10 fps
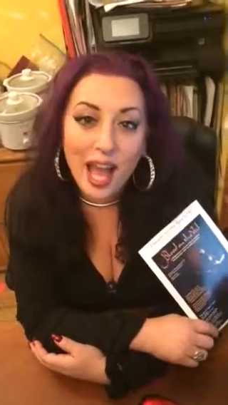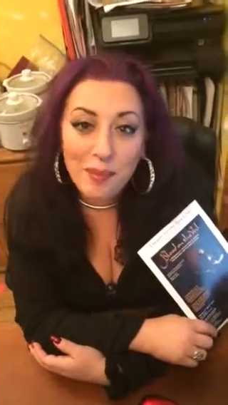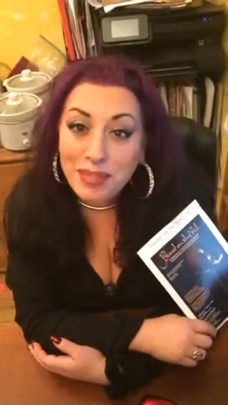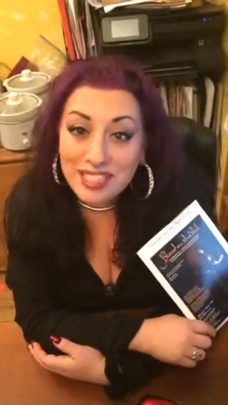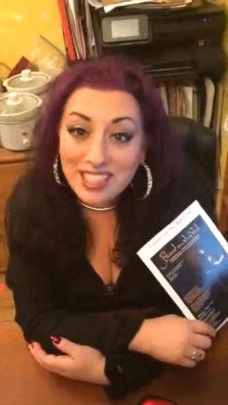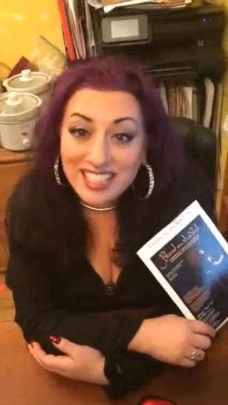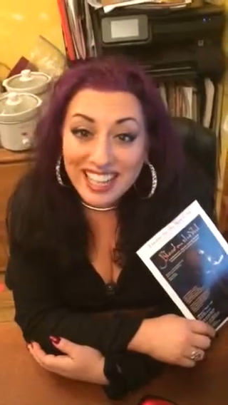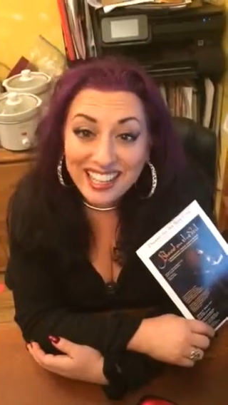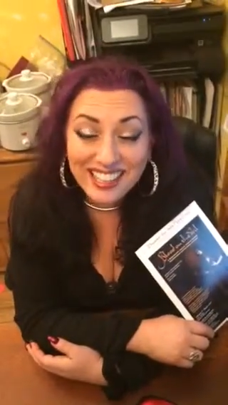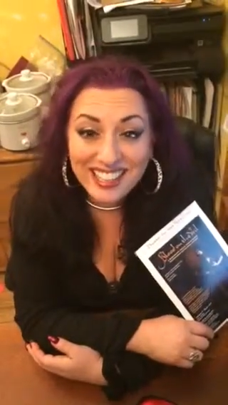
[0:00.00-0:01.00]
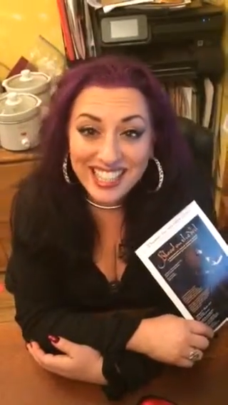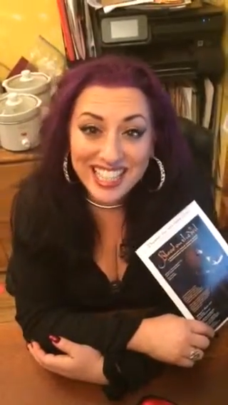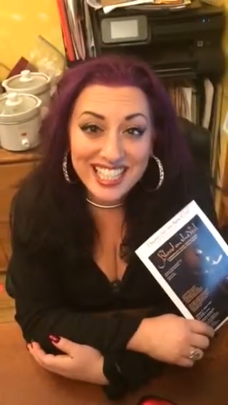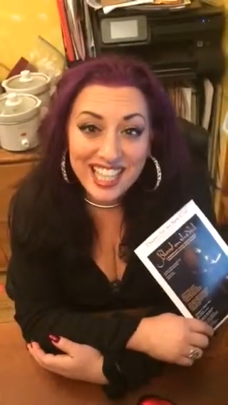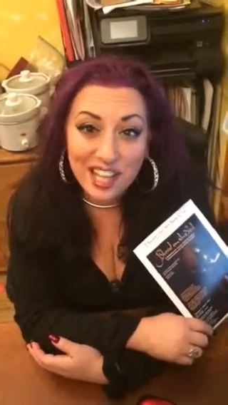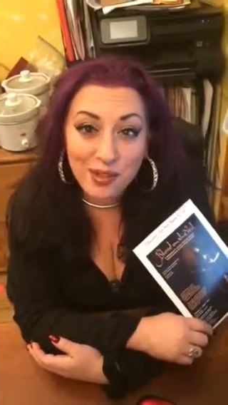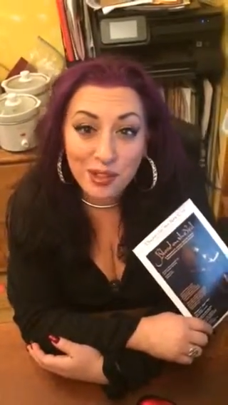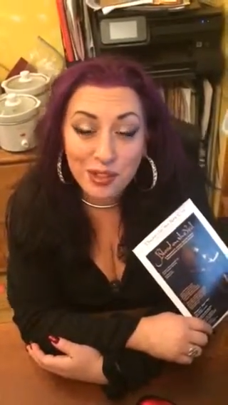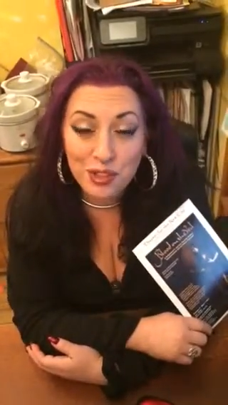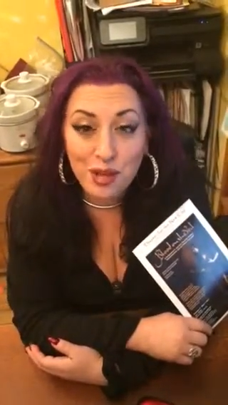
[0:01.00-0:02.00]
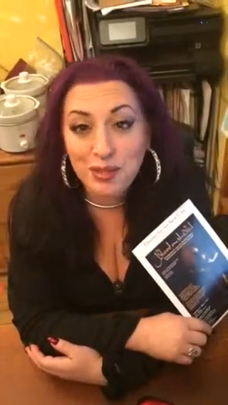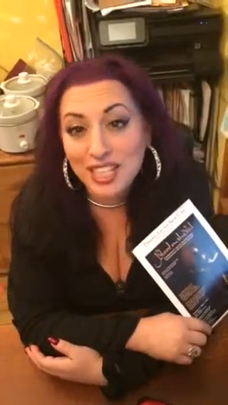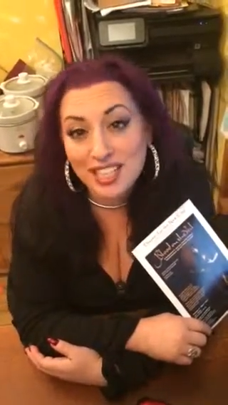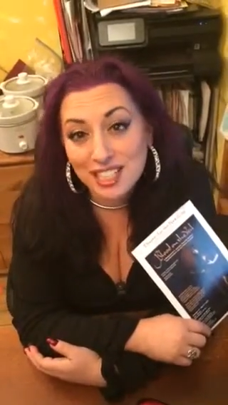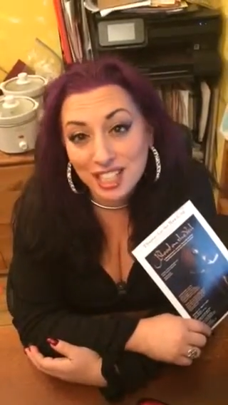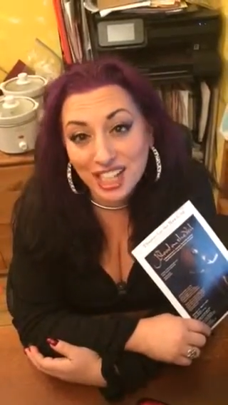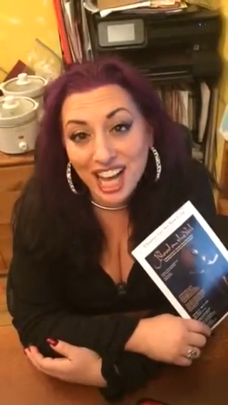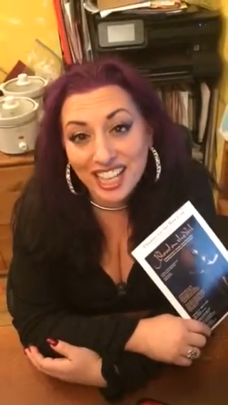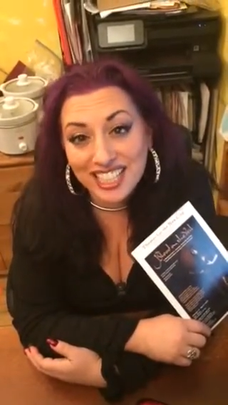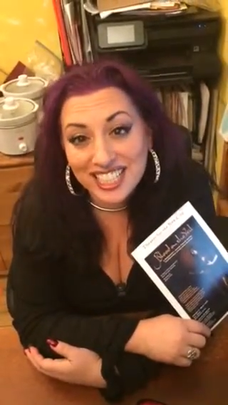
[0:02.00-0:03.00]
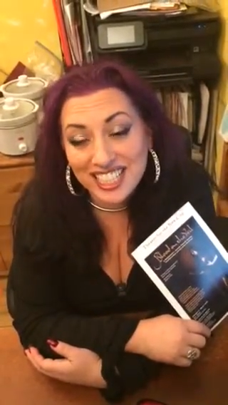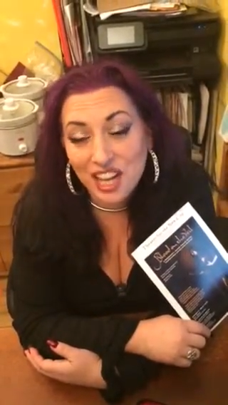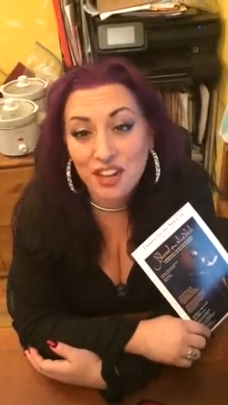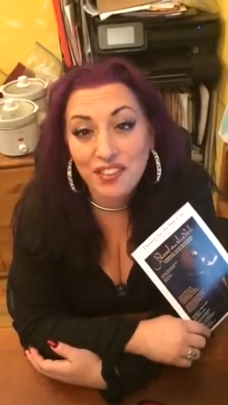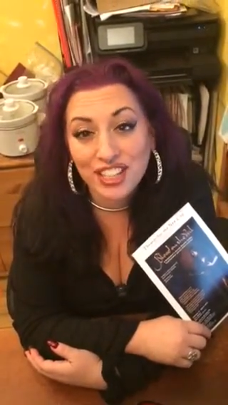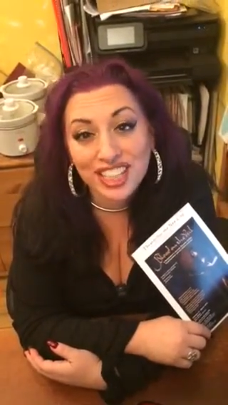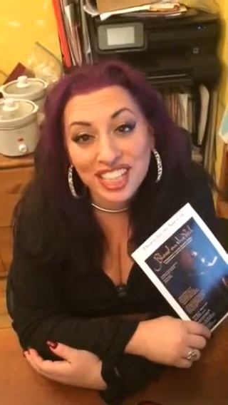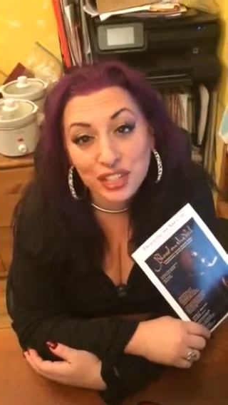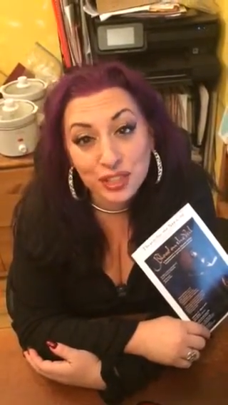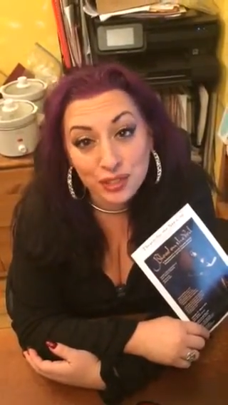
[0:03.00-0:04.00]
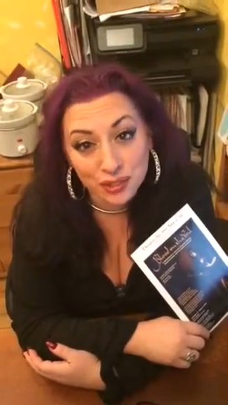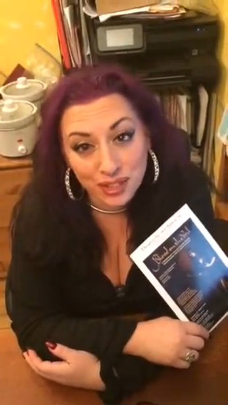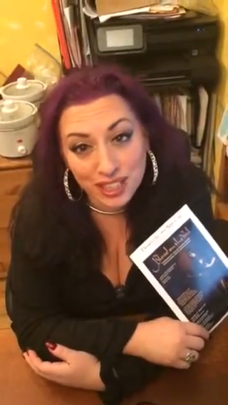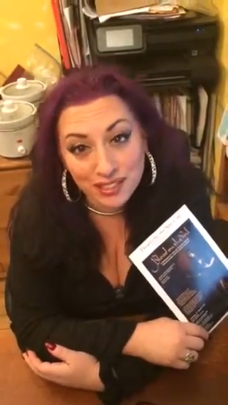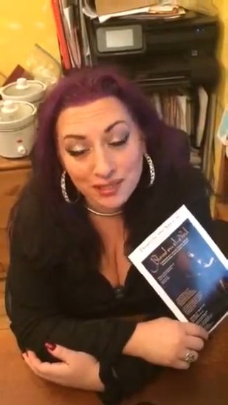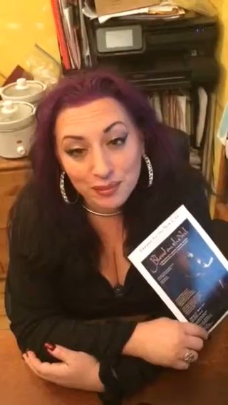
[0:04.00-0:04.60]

Happy Sunday. This is Cienna with Tribal Dance Long Island and Caravan Connection New York.